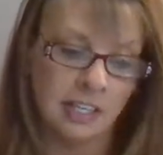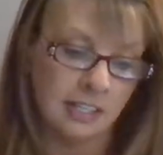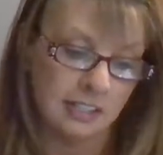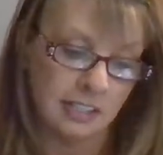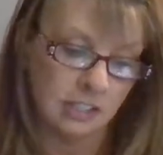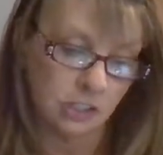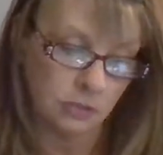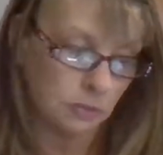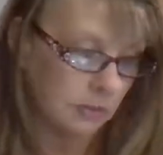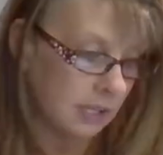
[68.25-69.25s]
the
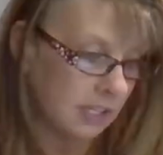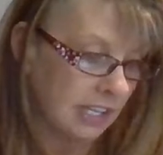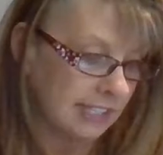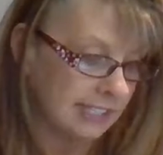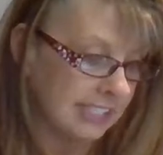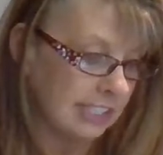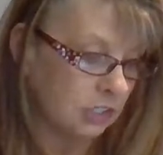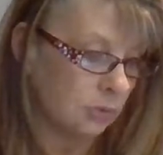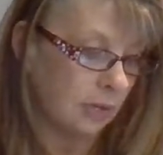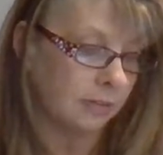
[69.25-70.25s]
issue has the
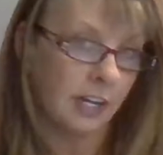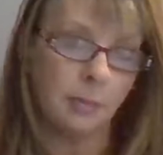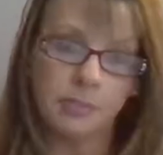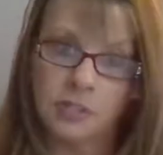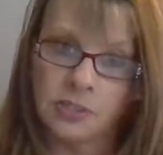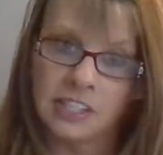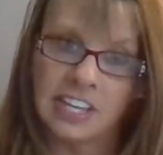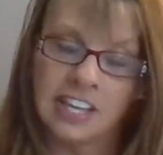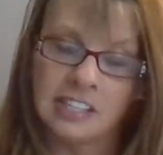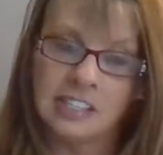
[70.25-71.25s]
issue of uploading
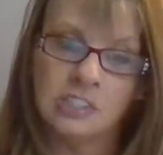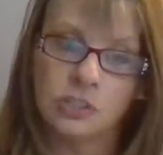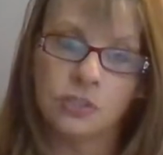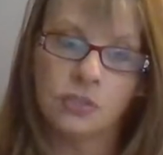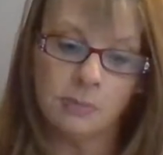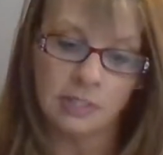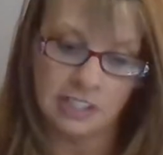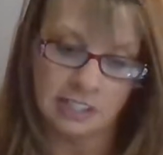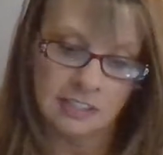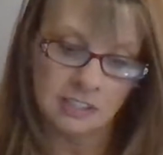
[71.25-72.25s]
at an extremely
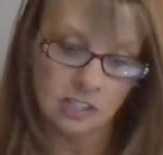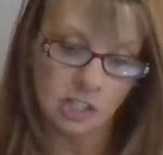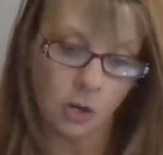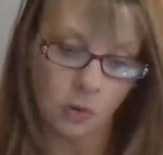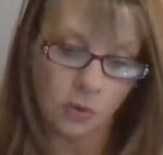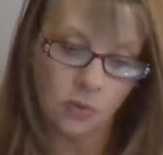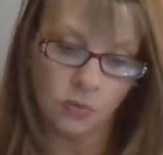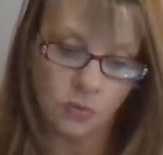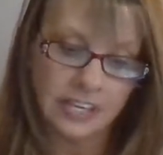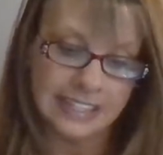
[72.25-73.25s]
slow
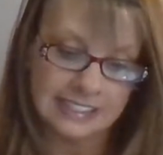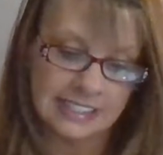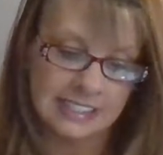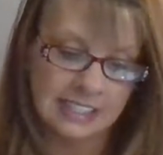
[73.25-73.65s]
rate.